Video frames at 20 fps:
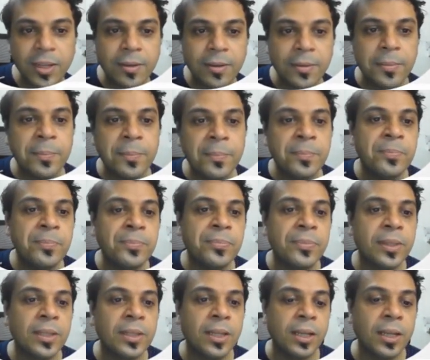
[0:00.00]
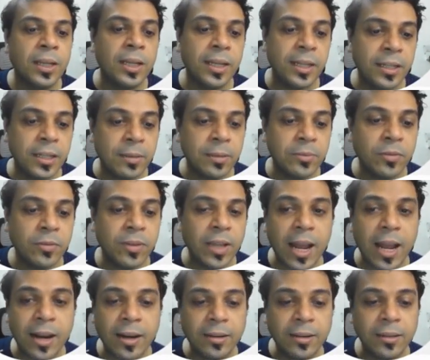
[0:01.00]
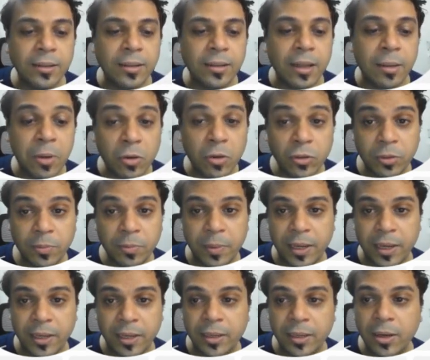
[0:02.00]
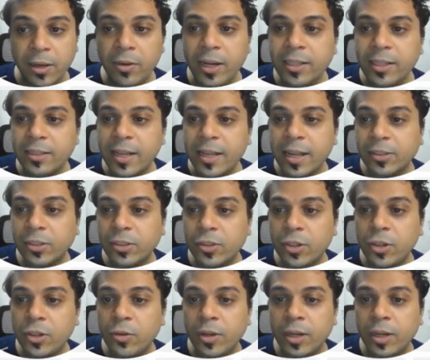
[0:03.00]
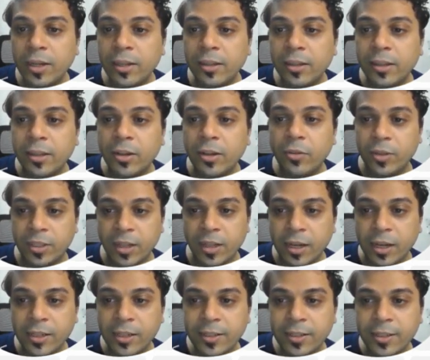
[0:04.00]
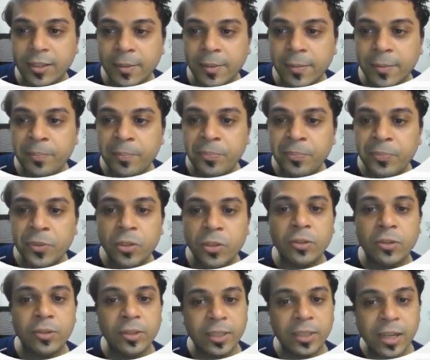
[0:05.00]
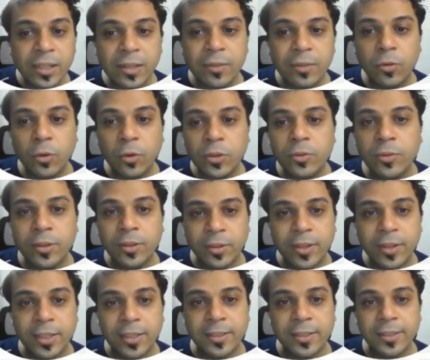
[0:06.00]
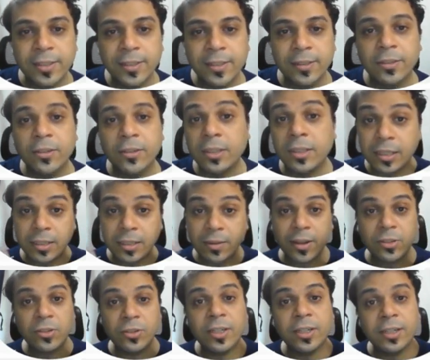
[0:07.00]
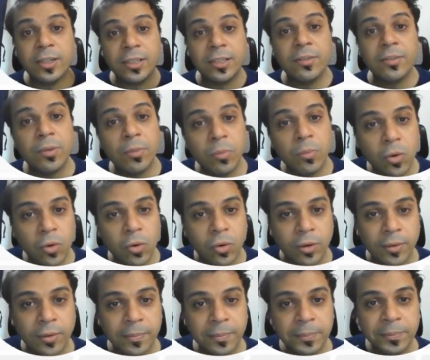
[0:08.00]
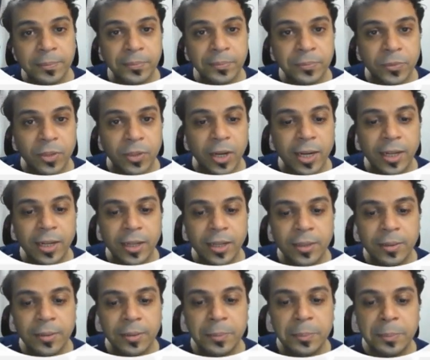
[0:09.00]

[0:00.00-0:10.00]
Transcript: Okay, in terms of the amount spent. Now let's actually look at the results. So the results have also increased. The results have actually increased even more, right?